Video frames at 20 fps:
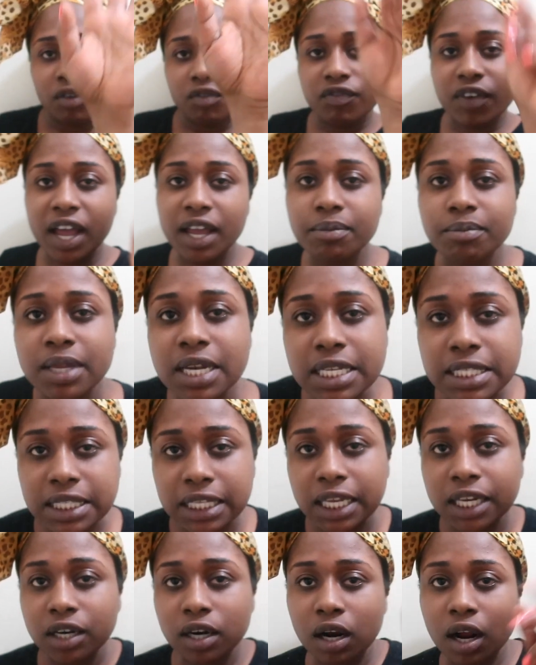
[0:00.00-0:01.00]
5 minutes
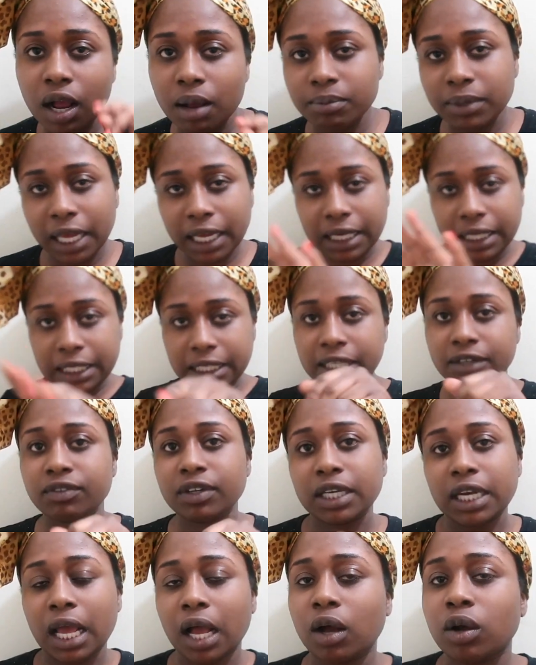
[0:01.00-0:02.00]
later, I'm like
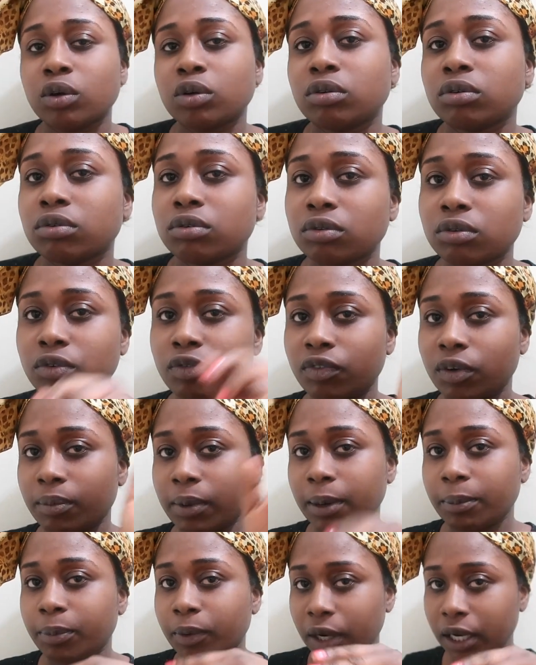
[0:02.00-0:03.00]
leaving now for
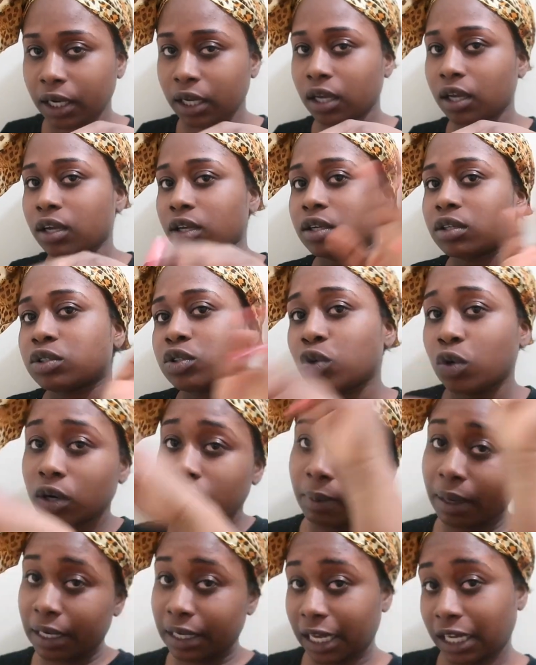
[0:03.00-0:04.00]
my break to go
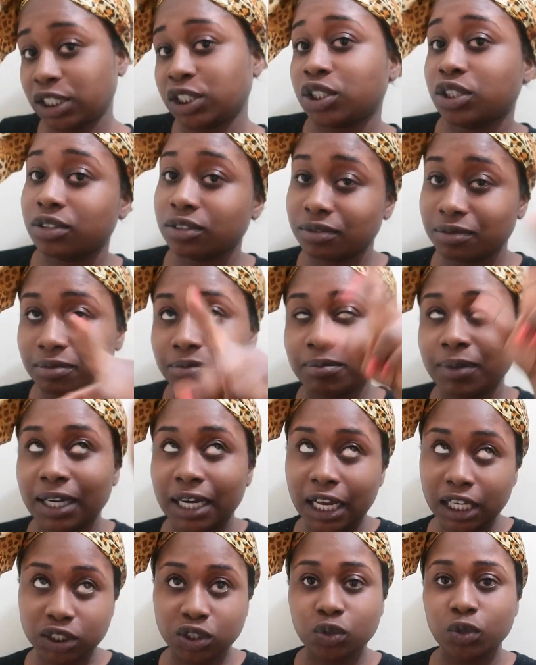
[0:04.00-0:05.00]
to my
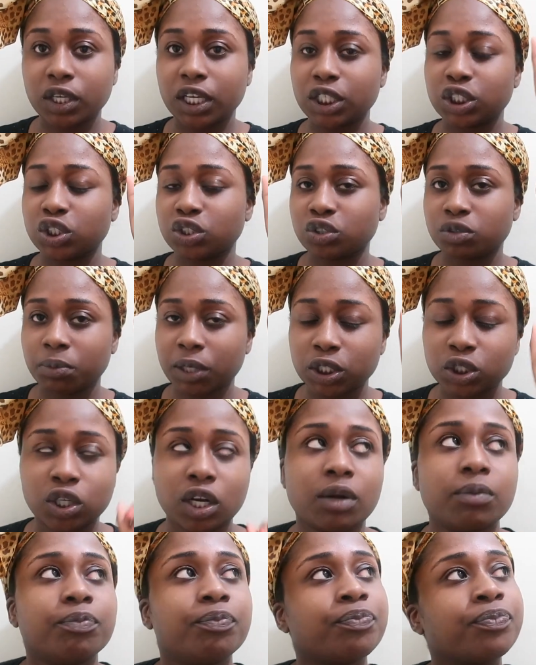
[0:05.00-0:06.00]
next location to my
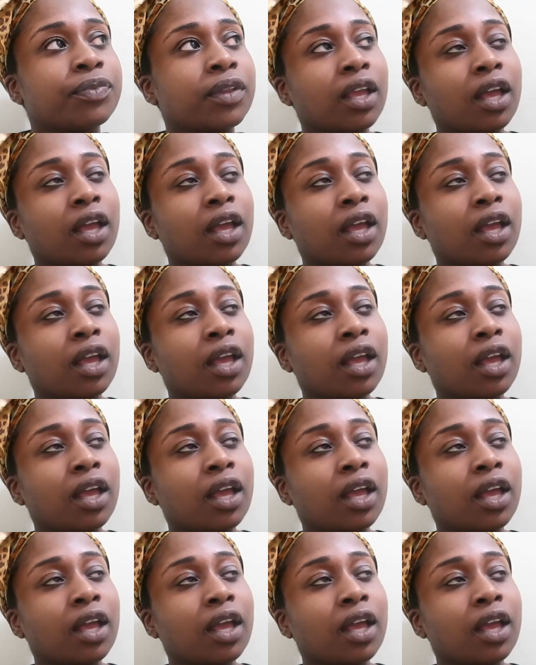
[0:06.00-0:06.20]
job.